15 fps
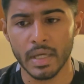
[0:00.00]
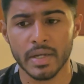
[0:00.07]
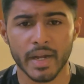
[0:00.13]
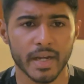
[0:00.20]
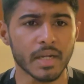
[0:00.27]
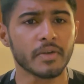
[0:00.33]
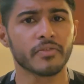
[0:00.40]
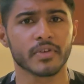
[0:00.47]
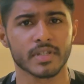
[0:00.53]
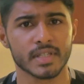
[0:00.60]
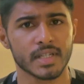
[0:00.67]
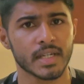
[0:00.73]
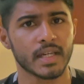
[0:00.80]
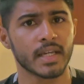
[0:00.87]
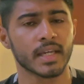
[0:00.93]
Right,
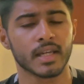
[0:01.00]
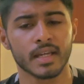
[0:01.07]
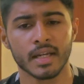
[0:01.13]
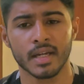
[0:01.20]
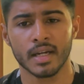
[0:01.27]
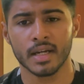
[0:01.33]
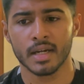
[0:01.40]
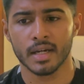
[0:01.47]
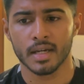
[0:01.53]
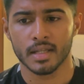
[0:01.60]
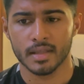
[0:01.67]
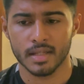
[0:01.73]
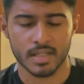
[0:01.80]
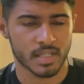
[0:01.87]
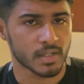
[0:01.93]
firstly,
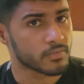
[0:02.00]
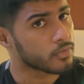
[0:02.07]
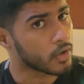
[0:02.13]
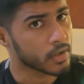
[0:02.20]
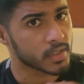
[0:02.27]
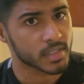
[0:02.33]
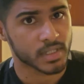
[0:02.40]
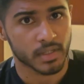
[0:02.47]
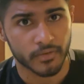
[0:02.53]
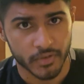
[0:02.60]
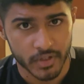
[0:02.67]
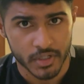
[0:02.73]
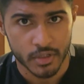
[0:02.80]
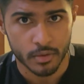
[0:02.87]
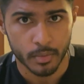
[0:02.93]
this involves the
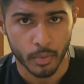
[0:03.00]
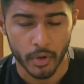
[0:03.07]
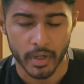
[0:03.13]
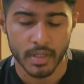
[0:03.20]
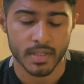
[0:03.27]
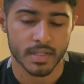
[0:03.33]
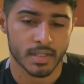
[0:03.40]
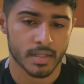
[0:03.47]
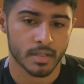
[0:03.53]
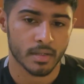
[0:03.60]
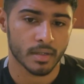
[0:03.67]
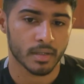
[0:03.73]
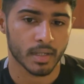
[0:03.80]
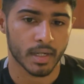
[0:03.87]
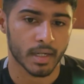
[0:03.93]
first 2 points
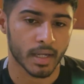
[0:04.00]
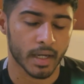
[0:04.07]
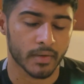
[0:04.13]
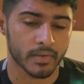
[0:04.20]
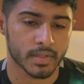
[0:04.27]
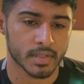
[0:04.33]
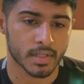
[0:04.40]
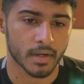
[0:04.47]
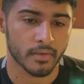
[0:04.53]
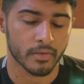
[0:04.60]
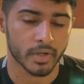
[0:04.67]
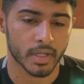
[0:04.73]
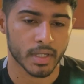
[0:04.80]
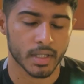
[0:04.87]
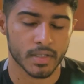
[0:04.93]
that I was
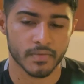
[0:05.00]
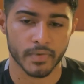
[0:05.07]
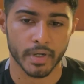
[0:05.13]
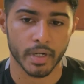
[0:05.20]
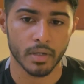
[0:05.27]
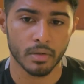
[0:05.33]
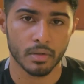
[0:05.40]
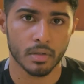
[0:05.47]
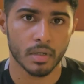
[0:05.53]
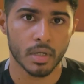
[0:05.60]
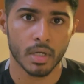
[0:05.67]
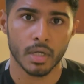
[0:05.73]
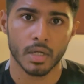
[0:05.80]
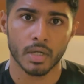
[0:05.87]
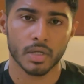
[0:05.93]
covering in this video.
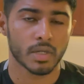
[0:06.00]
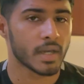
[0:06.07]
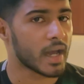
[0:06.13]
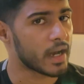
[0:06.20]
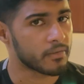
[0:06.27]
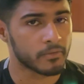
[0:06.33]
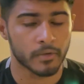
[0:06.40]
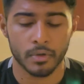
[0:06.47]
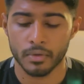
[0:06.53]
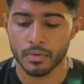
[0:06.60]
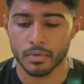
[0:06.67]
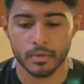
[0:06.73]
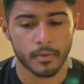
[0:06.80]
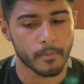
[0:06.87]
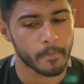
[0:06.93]
You have
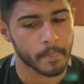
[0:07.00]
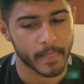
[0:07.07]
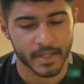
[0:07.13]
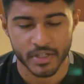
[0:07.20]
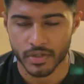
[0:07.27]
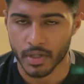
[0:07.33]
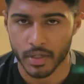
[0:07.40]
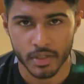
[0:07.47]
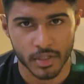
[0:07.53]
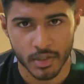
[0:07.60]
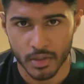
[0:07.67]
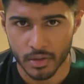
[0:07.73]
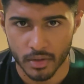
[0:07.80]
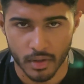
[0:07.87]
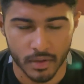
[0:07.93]
to structure
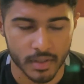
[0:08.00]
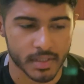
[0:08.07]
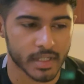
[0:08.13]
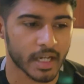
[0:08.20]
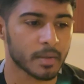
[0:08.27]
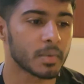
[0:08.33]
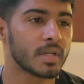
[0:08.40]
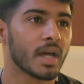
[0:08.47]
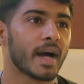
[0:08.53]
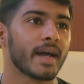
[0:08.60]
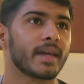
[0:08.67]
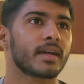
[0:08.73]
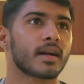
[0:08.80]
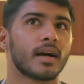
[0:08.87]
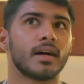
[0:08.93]
your thoughts. I mean,
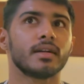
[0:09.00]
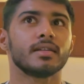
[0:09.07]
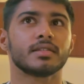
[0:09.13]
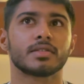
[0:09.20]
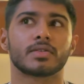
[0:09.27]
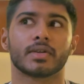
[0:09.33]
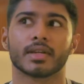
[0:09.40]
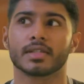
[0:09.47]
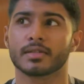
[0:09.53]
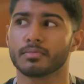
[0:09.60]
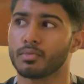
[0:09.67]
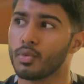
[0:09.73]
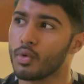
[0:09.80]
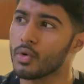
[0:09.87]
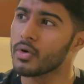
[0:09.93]
I can't stress
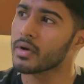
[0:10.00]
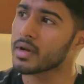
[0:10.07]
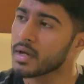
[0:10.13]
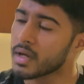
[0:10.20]
more